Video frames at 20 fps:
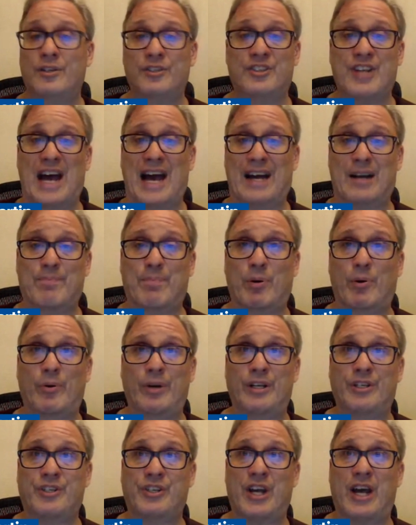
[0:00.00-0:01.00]
Zach
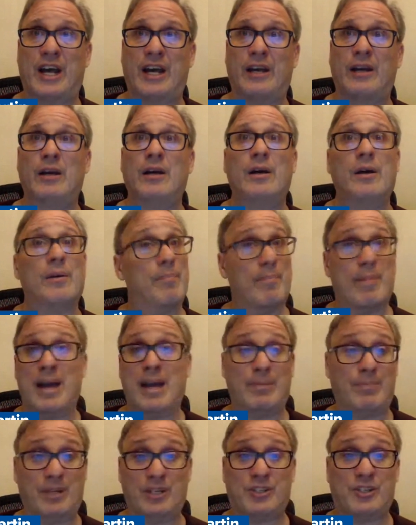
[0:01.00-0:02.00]
Parise,
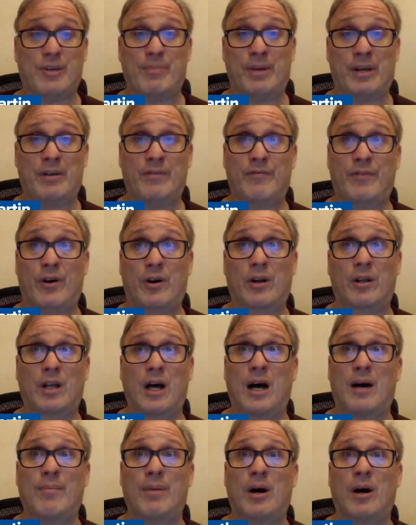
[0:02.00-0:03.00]
maybe Semyon
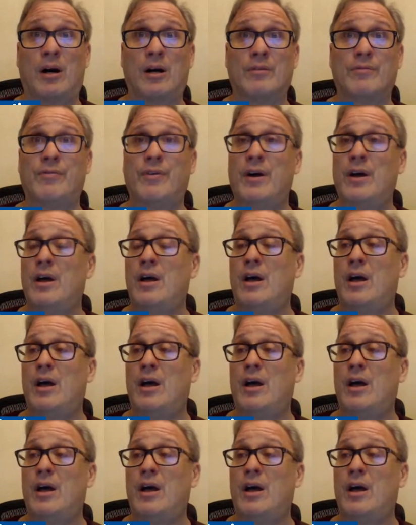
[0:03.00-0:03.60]
Varlamov,